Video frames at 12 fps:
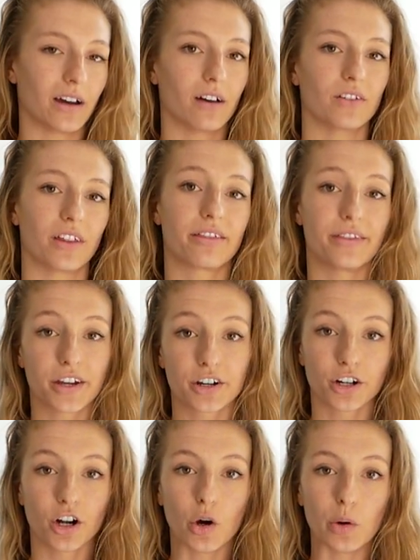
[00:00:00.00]
of a
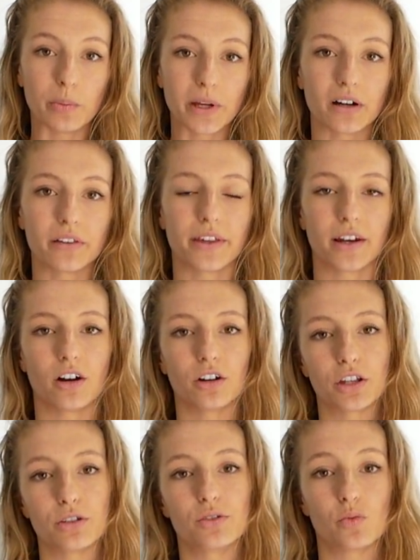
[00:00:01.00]
thicker oatmeal, then
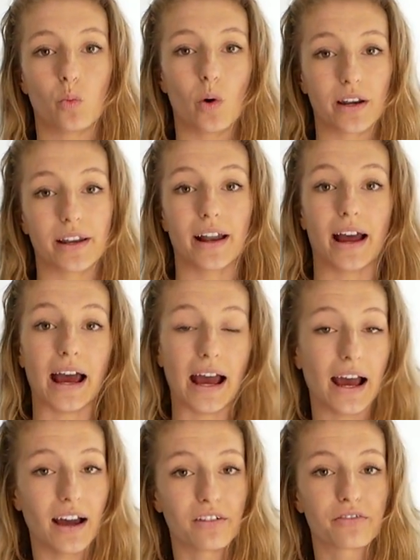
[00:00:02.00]
I'll use
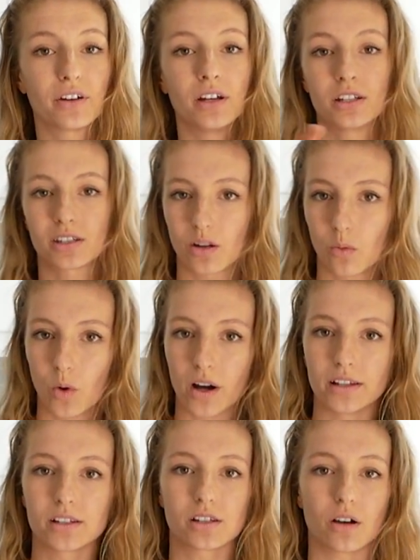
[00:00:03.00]

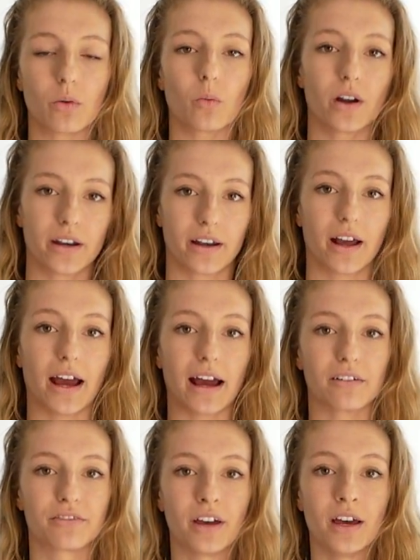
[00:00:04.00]
1.5-to-1, so
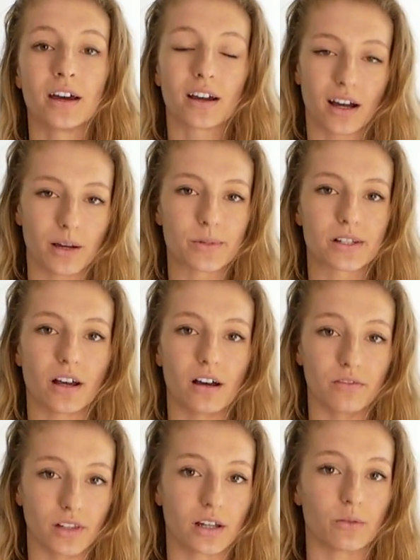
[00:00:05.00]
1.5 cups
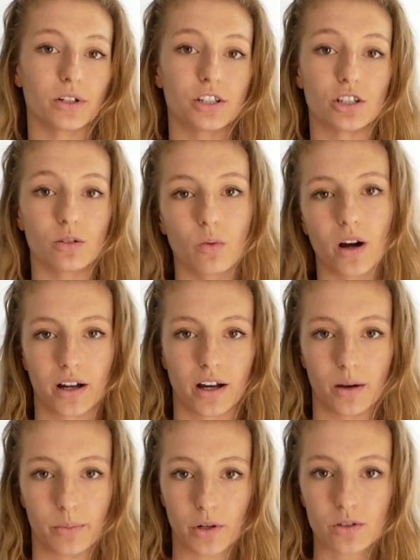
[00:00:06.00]
of liquid to 1
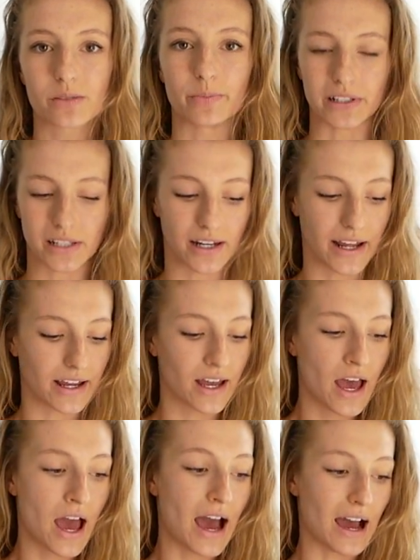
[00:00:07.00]
cup oats. But today
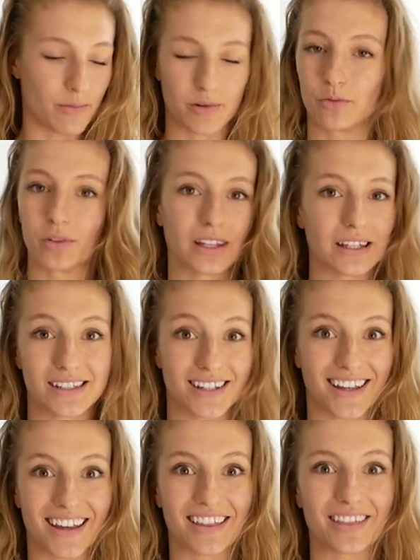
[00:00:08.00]
I've been really
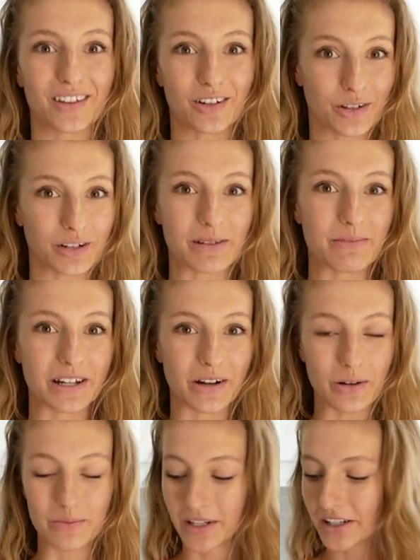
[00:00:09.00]
digging the creamy
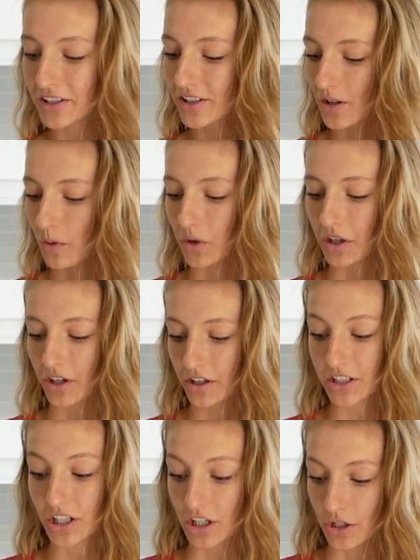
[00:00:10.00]
oatmeal, so we're going
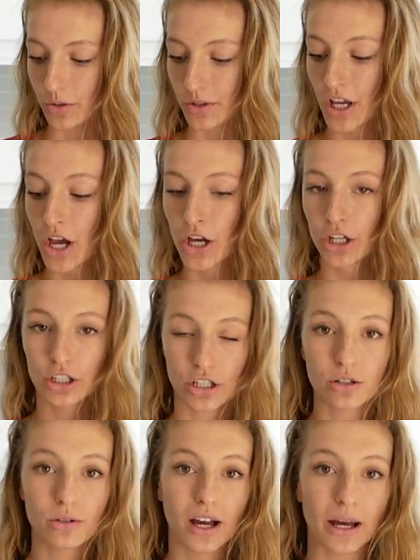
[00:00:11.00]
to use
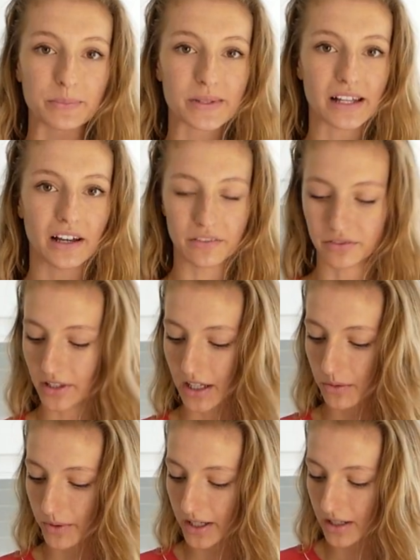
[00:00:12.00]
2 cups of
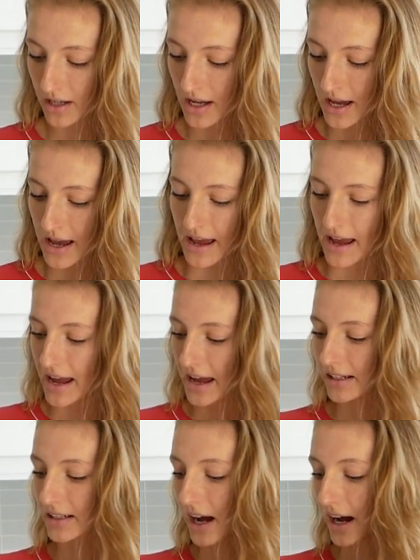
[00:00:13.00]
liquid,
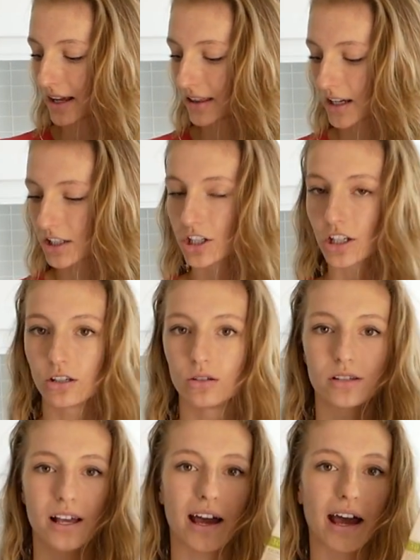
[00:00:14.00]
and I like to
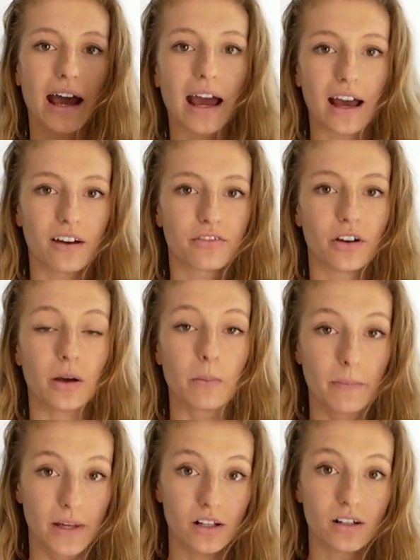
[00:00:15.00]
use half
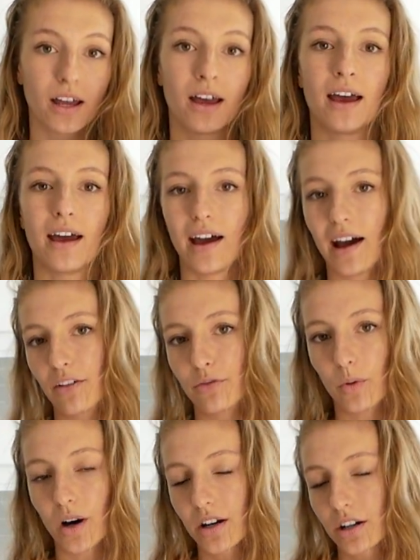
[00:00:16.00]
milk, half
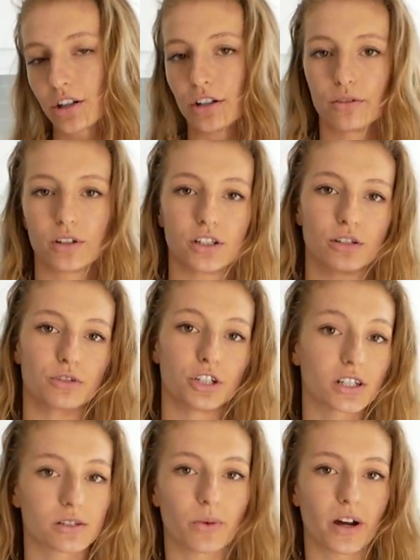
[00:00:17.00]
water. You can do
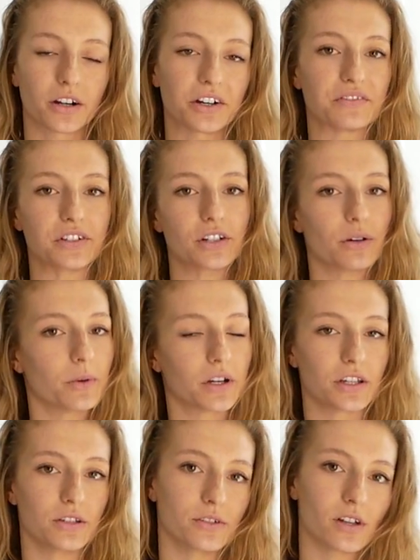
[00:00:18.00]
just water if you don't
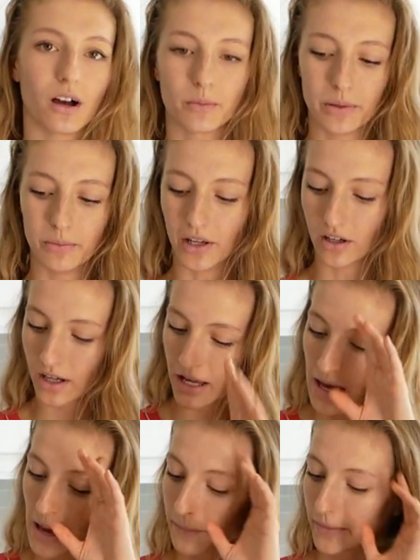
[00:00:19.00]
want to use almond milk,
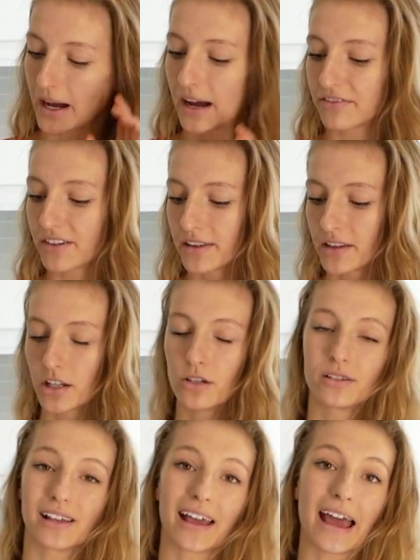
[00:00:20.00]
but I find that
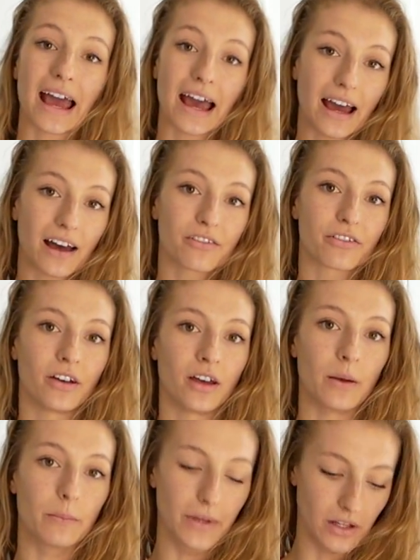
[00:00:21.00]
using half
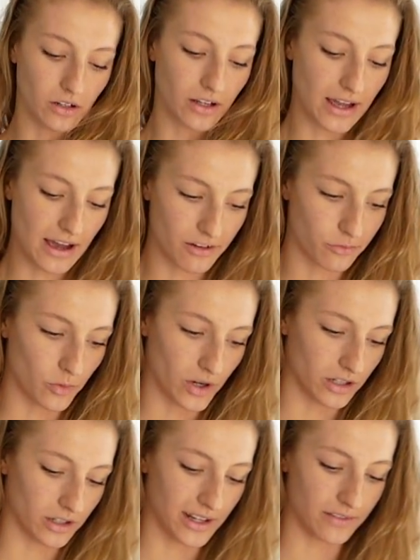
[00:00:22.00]
milk, half
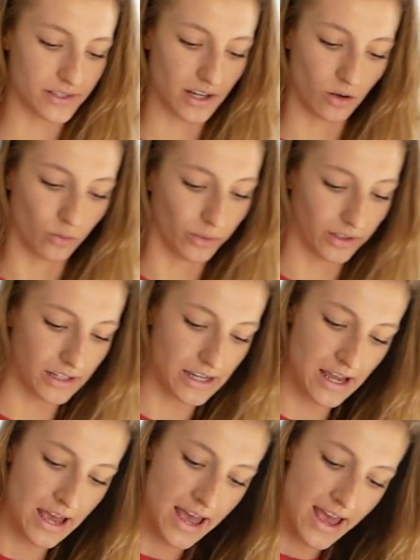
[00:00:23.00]
water gives it a
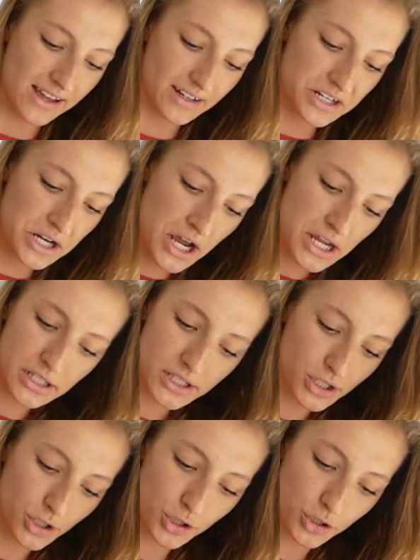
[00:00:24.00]
really
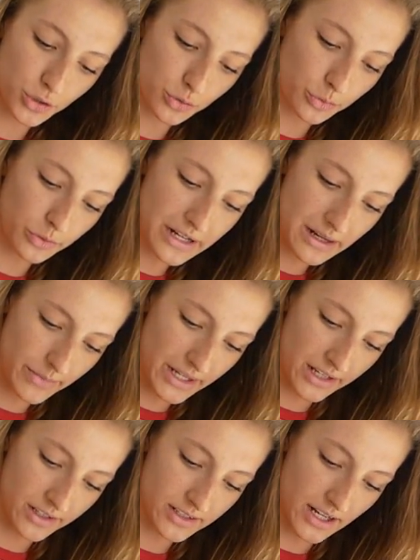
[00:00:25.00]
nice
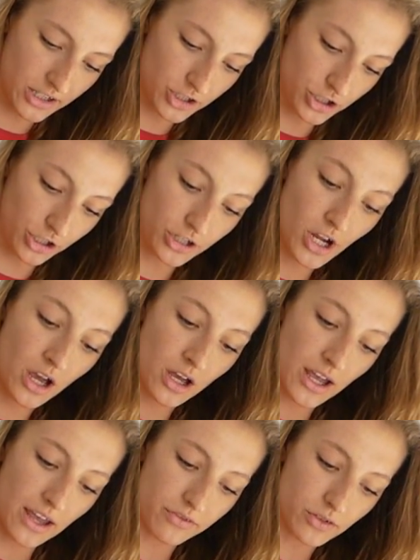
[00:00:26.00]
creamy texture.
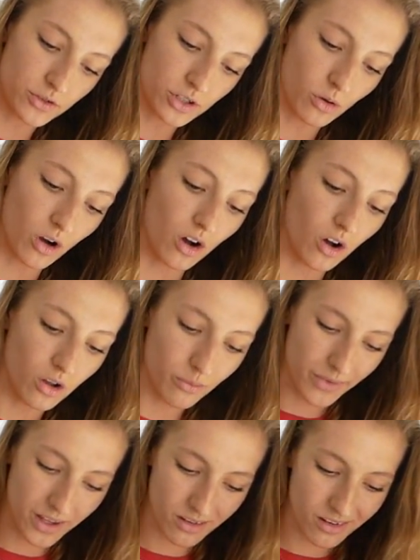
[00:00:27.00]
If you do all
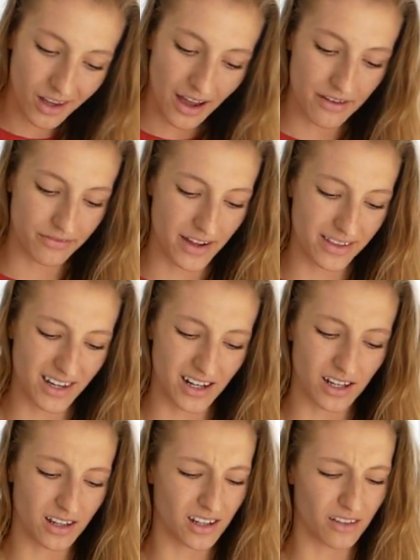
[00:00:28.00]
milk, I find that
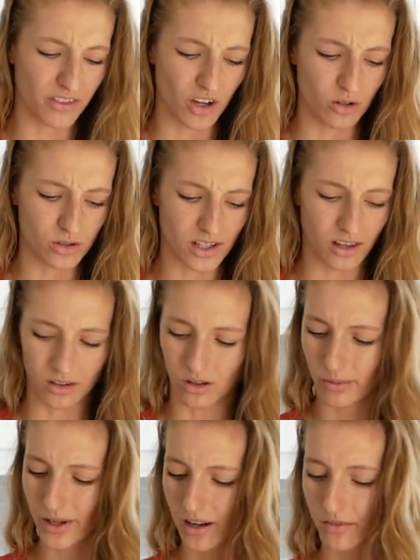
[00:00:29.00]
it can give the oats a
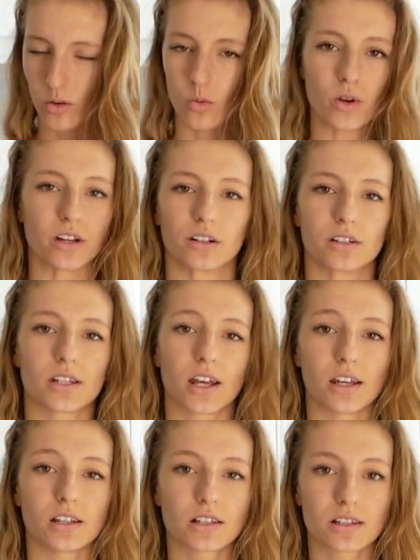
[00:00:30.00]
little bit of a weird
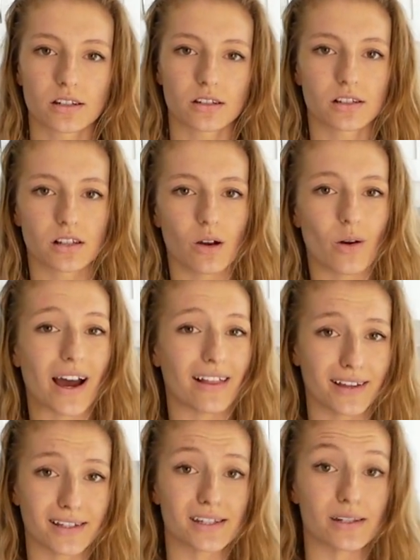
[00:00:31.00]
taste, so I
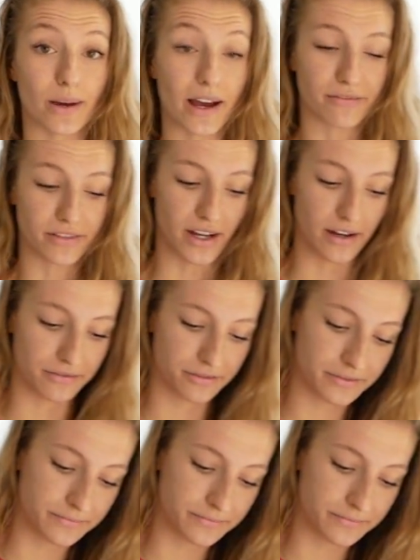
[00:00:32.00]
like to do half and half.